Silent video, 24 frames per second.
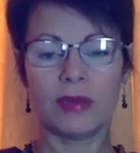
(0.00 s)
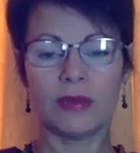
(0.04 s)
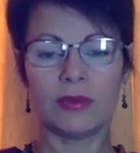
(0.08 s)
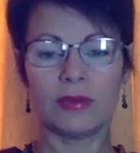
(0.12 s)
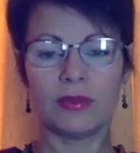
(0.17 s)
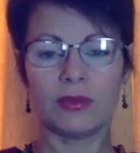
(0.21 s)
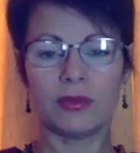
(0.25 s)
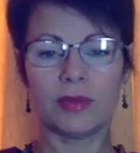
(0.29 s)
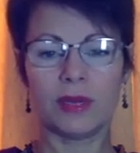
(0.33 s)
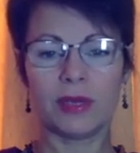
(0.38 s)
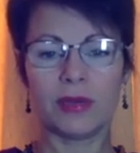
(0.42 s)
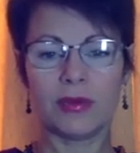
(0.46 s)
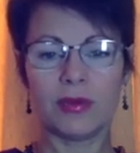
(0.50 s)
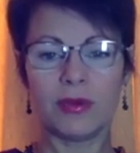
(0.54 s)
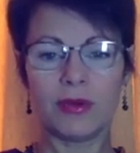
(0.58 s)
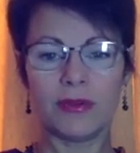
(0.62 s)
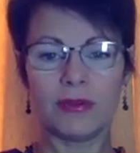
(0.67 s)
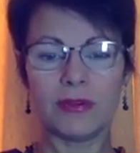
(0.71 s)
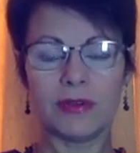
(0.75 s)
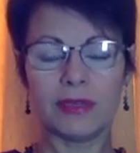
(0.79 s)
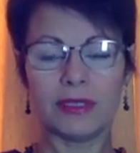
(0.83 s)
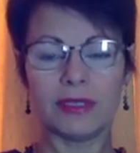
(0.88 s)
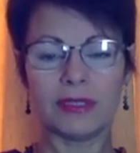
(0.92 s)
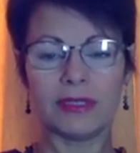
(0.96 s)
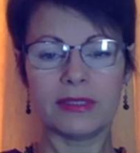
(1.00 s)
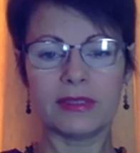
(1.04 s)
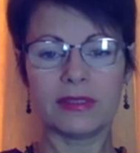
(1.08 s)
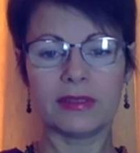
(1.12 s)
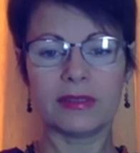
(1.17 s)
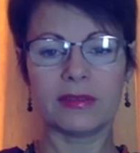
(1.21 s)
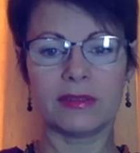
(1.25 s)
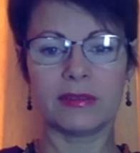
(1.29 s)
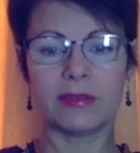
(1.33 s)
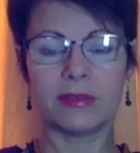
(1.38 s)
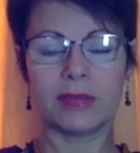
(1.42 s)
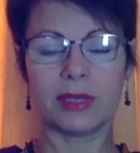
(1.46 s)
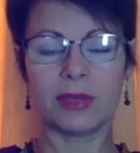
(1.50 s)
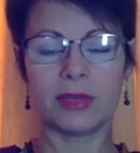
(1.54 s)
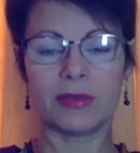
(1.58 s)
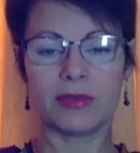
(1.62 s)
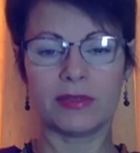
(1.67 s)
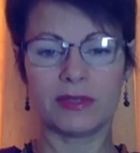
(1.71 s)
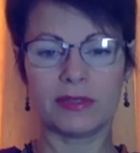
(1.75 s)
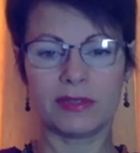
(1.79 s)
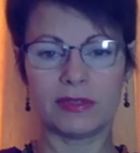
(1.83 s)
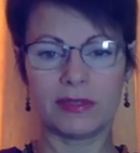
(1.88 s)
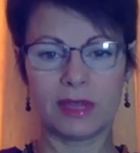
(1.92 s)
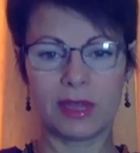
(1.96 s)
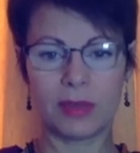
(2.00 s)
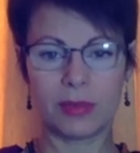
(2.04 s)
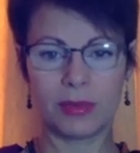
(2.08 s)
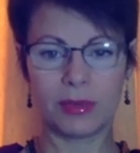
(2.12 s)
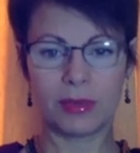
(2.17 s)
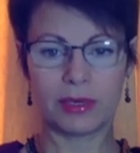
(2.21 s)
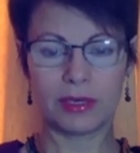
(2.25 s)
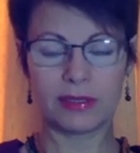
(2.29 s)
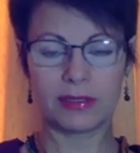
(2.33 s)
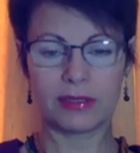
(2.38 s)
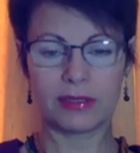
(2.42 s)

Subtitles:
my office. My office number is